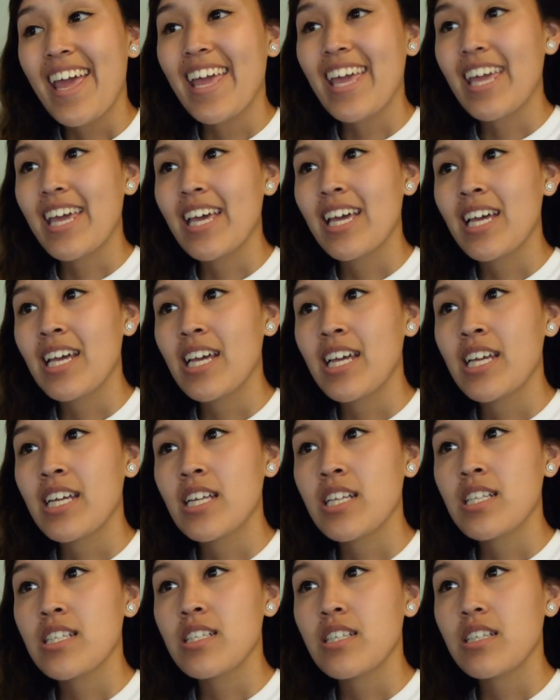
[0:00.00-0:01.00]

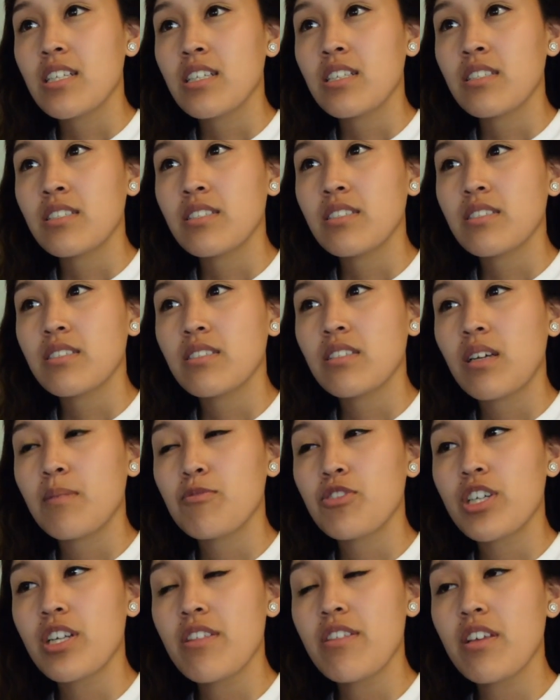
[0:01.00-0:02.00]
and I'm
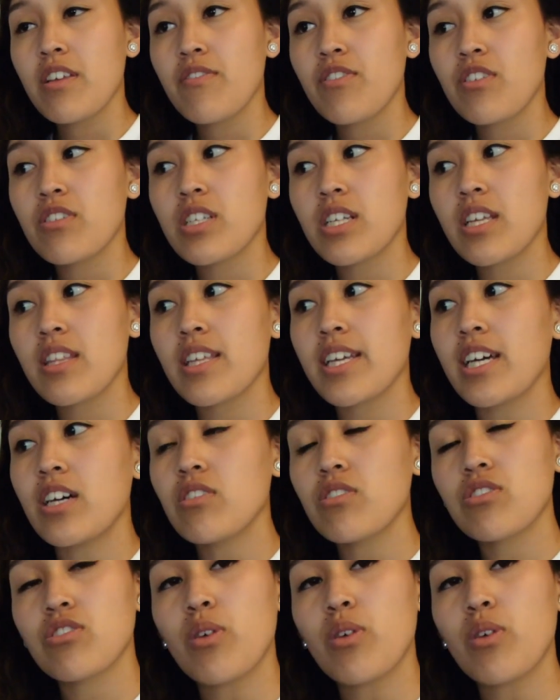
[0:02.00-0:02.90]
trying to think if there's anything else.